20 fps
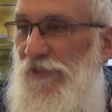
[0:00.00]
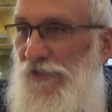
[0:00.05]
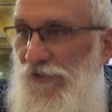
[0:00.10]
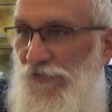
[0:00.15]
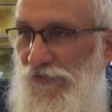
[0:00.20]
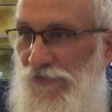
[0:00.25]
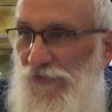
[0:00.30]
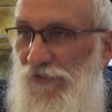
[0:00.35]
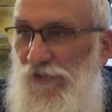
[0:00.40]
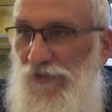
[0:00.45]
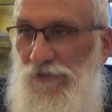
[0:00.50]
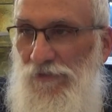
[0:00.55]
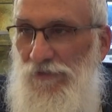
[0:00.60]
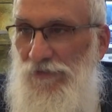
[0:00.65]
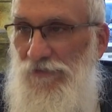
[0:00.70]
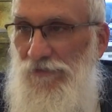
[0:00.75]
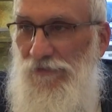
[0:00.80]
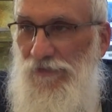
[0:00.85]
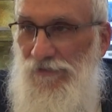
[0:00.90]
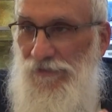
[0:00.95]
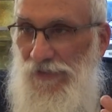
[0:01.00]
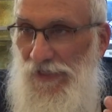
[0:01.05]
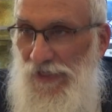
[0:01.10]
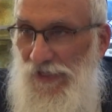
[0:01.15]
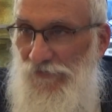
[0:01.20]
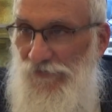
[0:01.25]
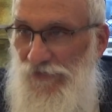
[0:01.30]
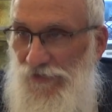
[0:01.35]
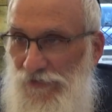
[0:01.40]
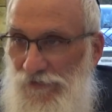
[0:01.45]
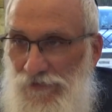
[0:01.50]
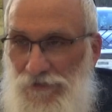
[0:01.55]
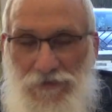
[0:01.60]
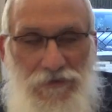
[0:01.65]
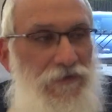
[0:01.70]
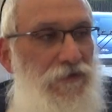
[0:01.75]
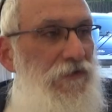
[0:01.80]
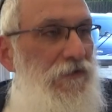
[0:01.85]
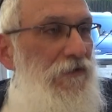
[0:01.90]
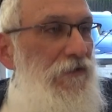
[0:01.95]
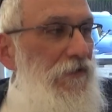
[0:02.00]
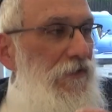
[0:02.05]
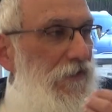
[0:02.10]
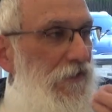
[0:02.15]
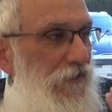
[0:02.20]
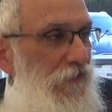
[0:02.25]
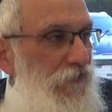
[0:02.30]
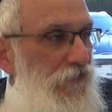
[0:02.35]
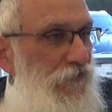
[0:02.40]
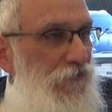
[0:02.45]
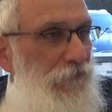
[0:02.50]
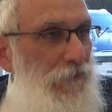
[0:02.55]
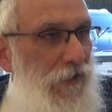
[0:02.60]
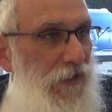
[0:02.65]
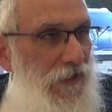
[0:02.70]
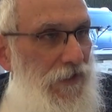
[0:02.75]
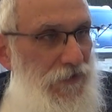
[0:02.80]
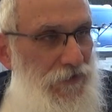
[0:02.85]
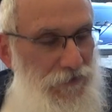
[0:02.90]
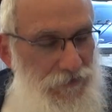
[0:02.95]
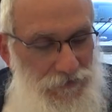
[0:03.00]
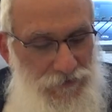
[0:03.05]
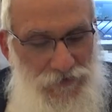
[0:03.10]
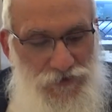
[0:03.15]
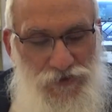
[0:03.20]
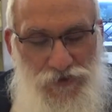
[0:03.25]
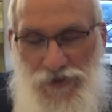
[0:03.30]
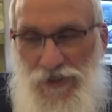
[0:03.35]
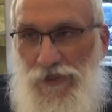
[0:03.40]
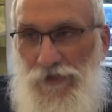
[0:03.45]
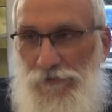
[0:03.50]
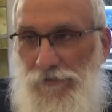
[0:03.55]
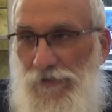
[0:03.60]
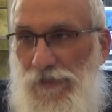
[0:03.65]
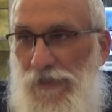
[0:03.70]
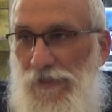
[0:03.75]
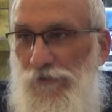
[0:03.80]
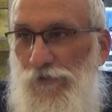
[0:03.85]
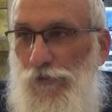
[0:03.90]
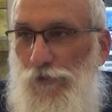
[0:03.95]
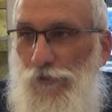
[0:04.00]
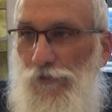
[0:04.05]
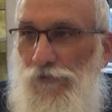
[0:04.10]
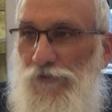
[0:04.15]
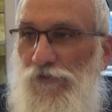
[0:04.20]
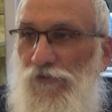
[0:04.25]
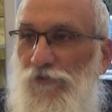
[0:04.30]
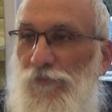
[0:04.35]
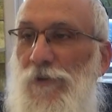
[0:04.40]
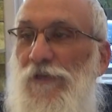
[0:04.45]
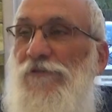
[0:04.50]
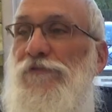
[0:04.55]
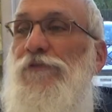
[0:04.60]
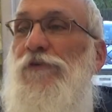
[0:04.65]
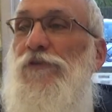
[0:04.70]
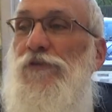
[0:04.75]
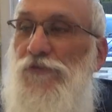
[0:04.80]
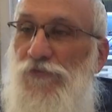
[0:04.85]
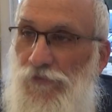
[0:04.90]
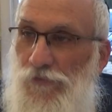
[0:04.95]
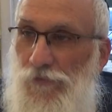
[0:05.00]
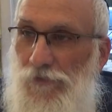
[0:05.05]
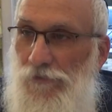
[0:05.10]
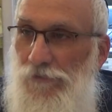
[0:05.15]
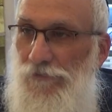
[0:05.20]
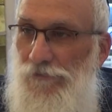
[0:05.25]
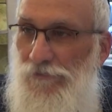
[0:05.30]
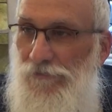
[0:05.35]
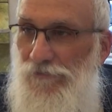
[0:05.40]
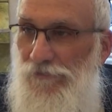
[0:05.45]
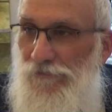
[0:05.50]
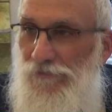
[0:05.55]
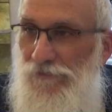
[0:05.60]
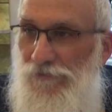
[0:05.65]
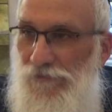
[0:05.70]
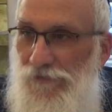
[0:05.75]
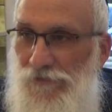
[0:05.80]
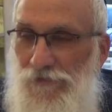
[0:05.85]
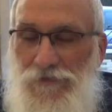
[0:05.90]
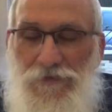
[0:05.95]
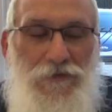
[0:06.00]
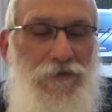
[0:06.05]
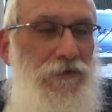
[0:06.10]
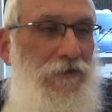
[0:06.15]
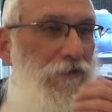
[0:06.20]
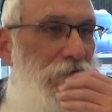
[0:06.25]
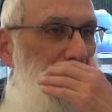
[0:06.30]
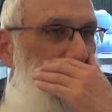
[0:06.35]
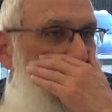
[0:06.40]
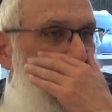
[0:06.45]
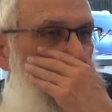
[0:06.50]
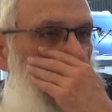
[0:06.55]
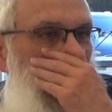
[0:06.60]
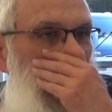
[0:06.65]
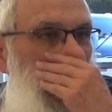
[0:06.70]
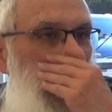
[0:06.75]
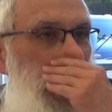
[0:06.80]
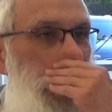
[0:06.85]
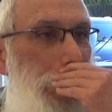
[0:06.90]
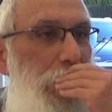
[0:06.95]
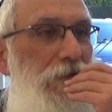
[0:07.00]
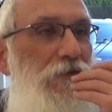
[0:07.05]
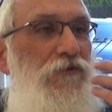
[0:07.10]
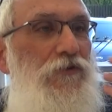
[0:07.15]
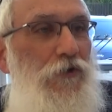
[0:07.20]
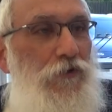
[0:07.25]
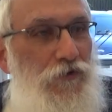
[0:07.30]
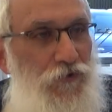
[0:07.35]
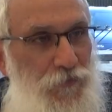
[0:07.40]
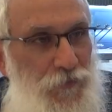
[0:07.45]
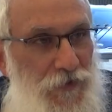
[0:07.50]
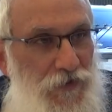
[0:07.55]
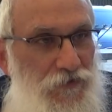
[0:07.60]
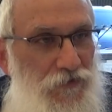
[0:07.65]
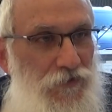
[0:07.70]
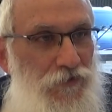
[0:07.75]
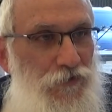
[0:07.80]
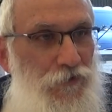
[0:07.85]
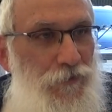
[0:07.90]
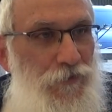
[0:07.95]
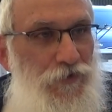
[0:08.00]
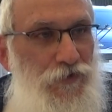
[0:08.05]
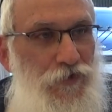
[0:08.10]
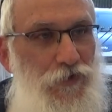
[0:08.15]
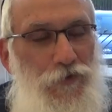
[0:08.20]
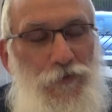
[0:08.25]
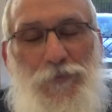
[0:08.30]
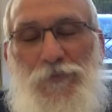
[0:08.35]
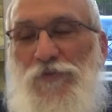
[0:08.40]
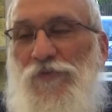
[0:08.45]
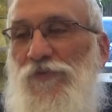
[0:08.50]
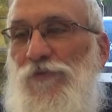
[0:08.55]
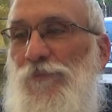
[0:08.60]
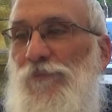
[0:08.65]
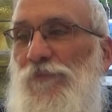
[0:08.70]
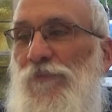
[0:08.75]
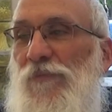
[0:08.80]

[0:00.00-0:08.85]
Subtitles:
kisi, that the heaven is my chair, and the earth is my footstool? So again, Torah speaks in human terms.